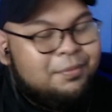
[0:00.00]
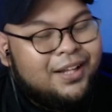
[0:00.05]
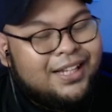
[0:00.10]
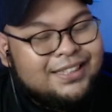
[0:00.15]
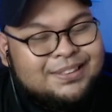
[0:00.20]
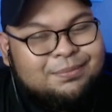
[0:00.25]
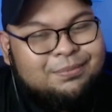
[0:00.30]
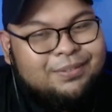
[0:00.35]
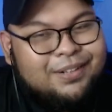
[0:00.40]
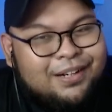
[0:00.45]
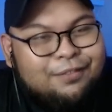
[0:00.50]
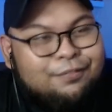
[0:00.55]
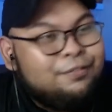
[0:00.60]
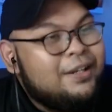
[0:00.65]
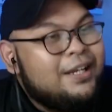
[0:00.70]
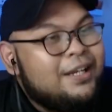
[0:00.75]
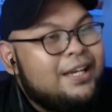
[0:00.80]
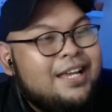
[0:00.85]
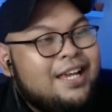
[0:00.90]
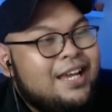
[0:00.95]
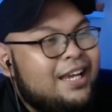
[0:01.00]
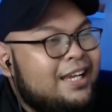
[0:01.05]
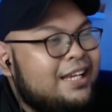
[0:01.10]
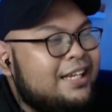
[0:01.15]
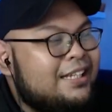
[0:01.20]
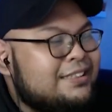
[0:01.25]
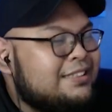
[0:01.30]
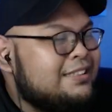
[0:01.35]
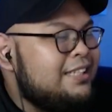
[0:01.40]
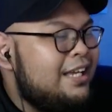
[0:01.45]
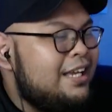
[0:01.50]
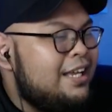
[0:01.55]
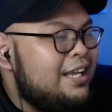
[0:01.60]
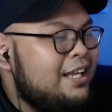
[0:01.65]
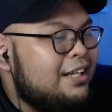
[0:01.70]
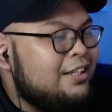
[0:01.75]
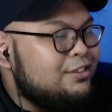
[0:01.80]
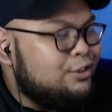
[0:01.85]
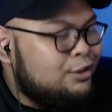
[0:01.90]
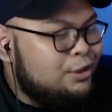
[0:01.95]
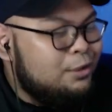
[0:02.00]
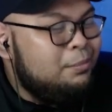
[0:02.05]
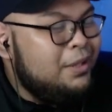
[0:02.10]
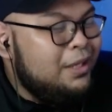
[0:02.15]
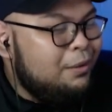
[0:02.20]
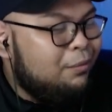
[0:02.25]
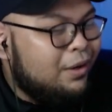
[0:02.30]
Blast Breath is, to me,